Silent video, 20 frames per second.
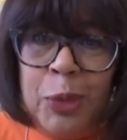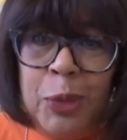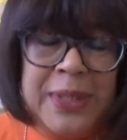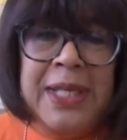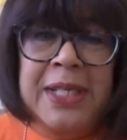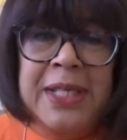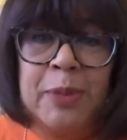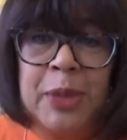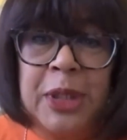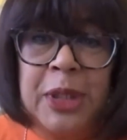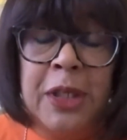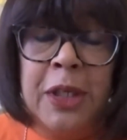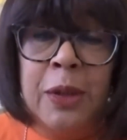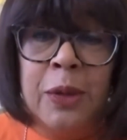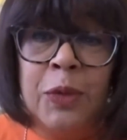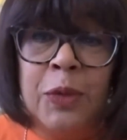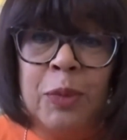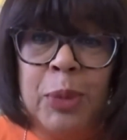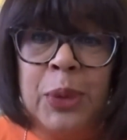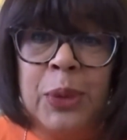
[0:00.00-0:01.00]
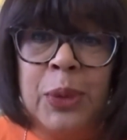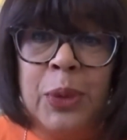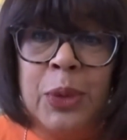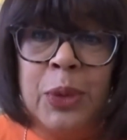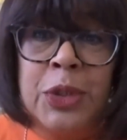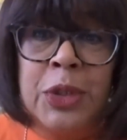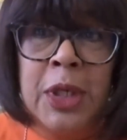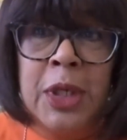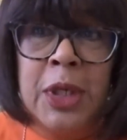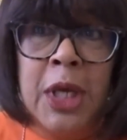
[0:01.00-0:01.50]
We set up a youth
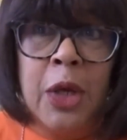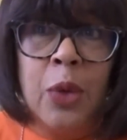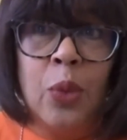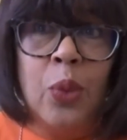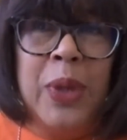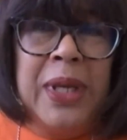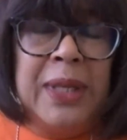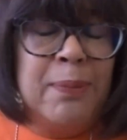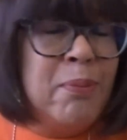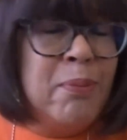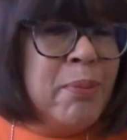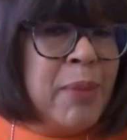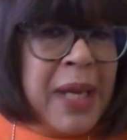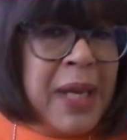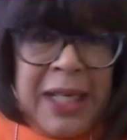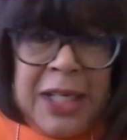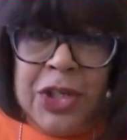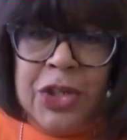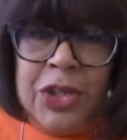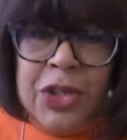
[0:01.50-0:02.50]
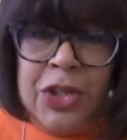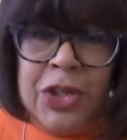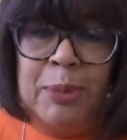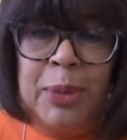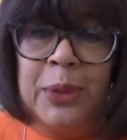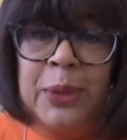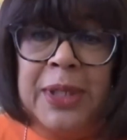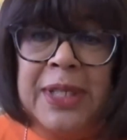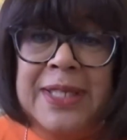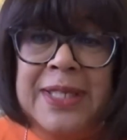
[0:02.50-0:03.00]
board with major
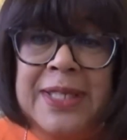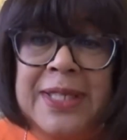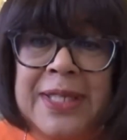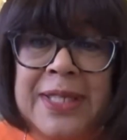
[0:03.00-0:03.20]
employers